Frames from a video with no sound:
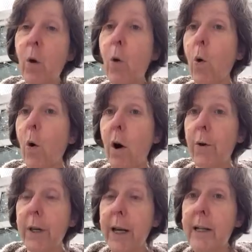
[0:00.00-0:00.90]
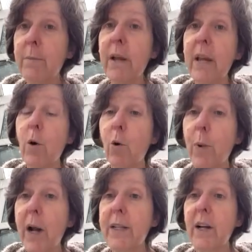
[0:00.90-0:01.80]
or Oak Academy, or
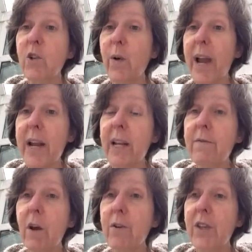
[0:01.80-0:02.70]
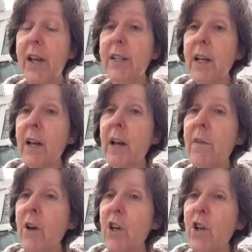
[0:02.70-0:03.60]
Bite Size, or any of those things
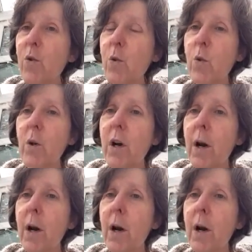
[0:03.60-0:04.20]
that you